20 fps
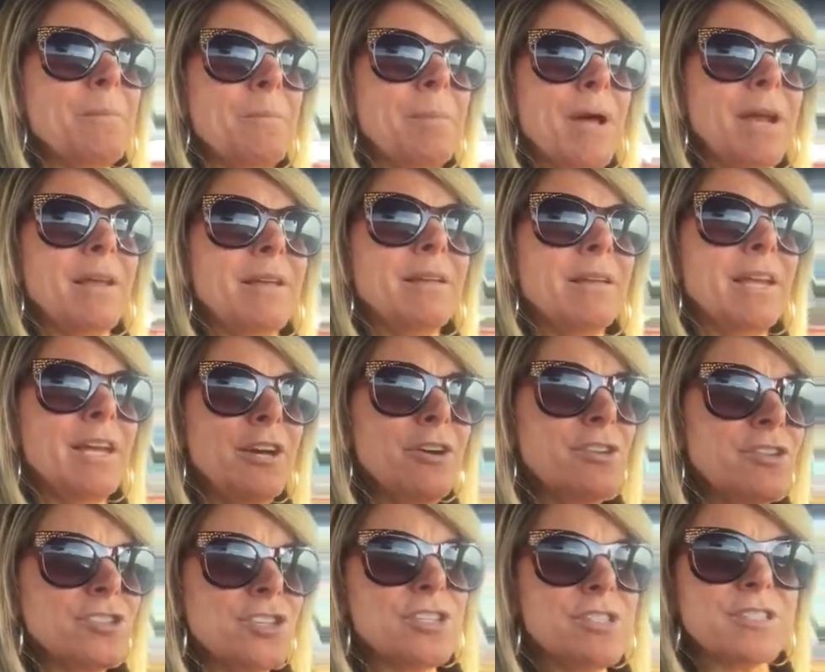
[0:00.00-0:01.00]
But
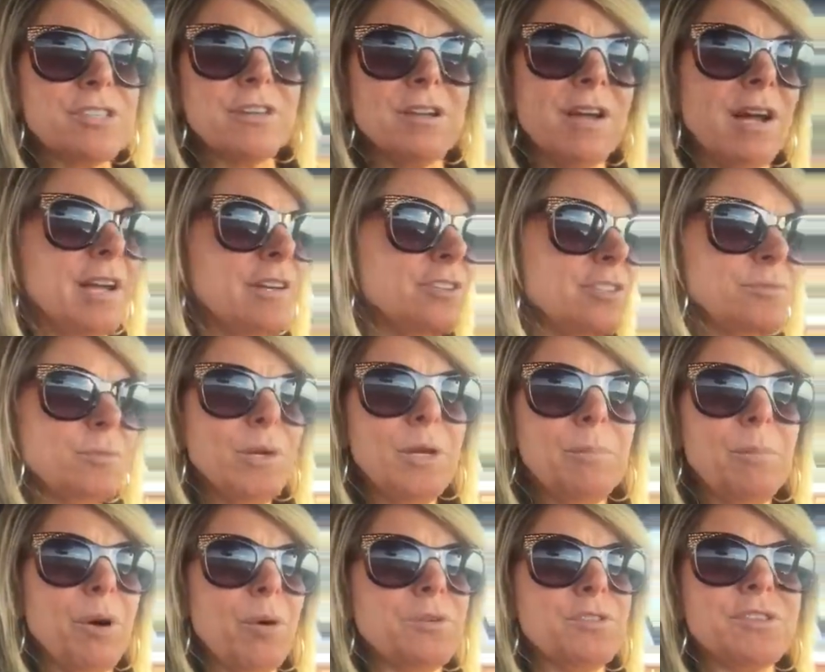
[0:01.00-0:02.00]
here's just, I just want to
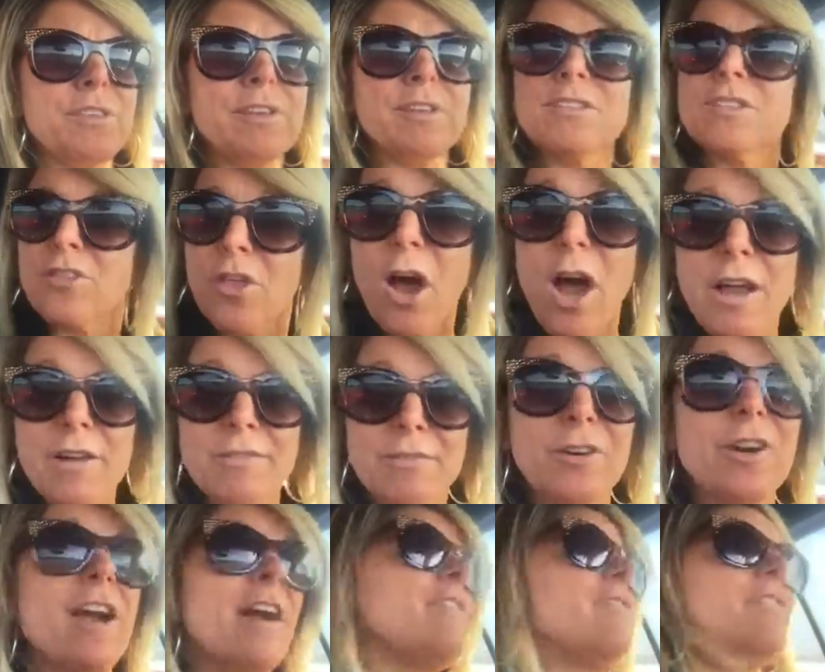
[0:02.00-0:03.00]
pose this thought
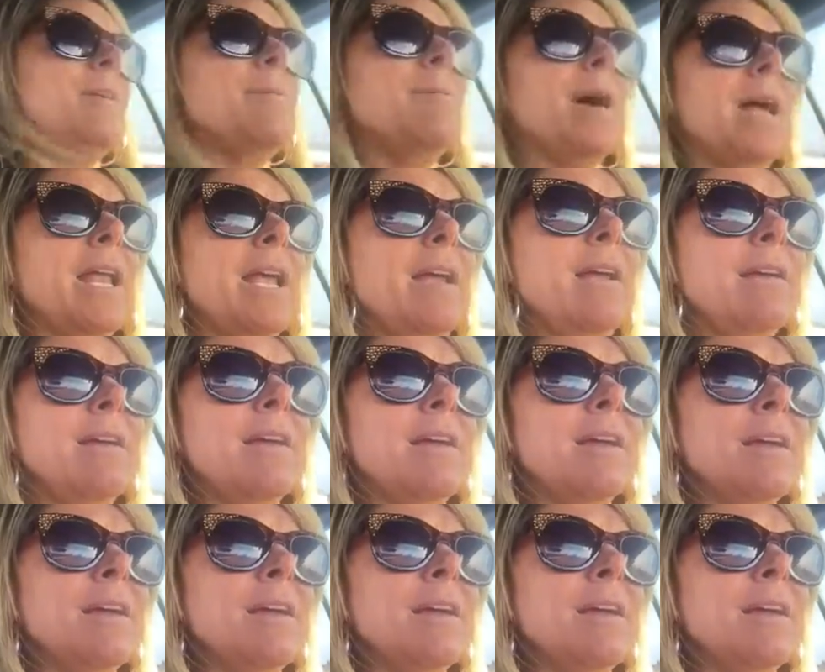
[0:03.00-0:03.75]
for everybody.